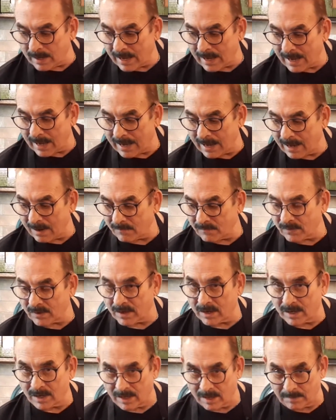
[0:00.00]
half a
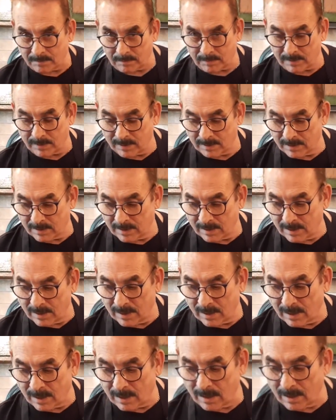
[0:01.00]
cup
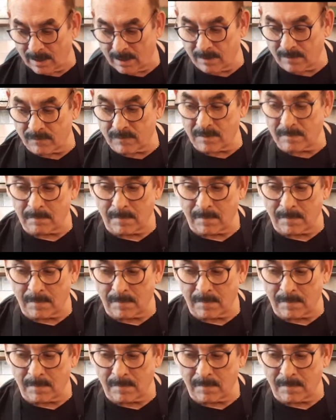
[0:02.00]
of